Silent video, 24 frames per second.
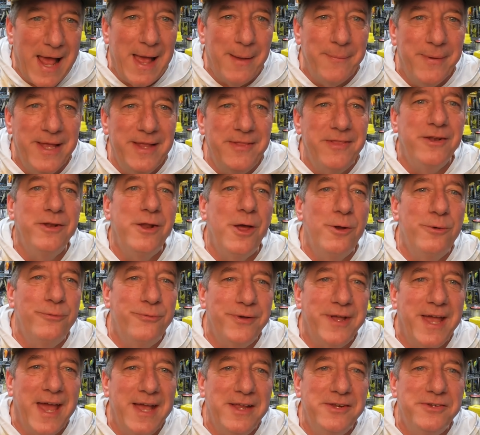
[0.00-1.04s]
hit the
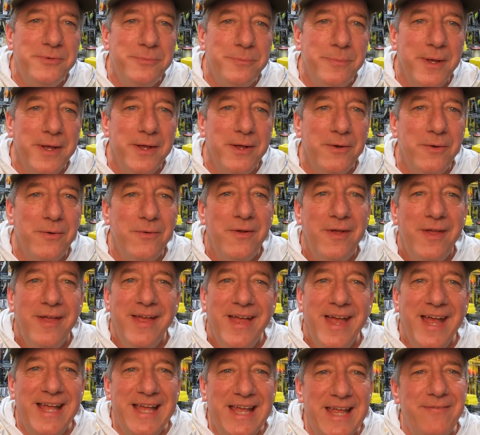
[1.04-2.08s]
notification bell,
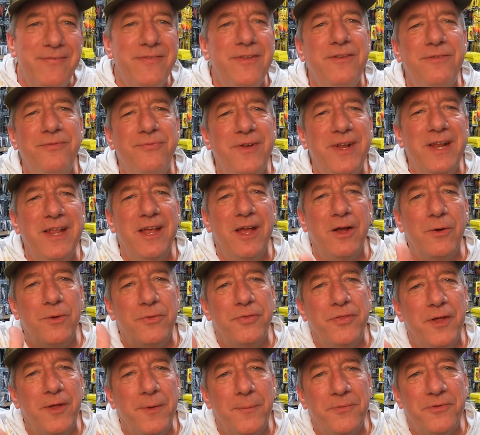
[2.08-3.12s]
and give this video a
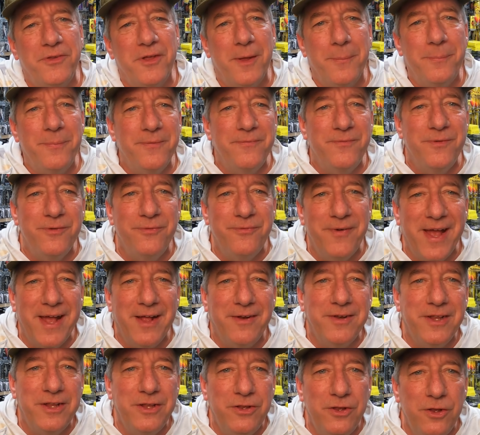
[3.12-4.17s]
thumbs up if you
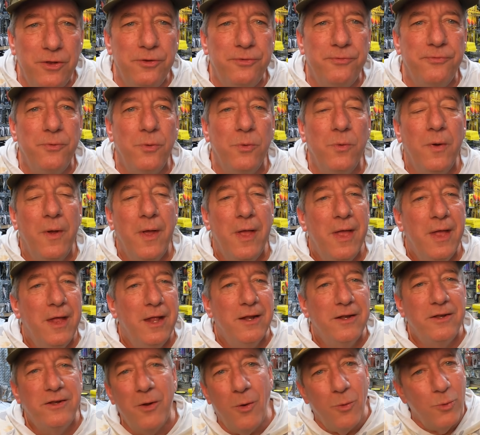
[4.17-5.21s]
found it useful.
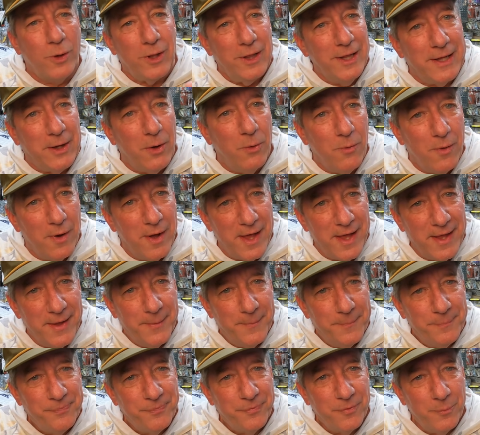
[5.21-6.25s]
Don't click away,
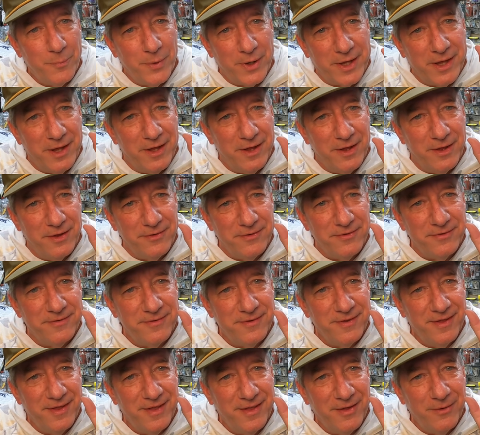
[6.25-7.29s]
because
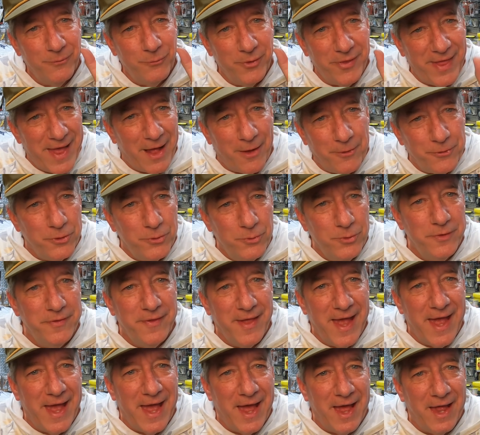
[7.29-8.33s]
without doing
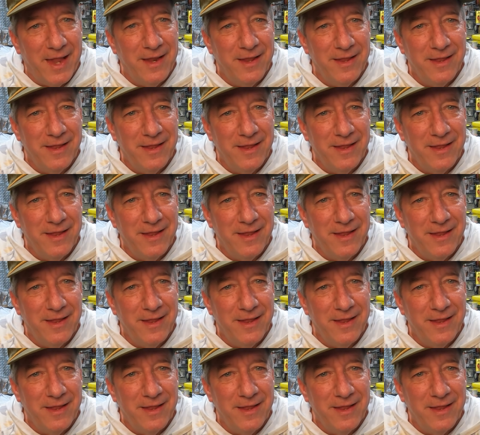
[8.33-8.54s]
that,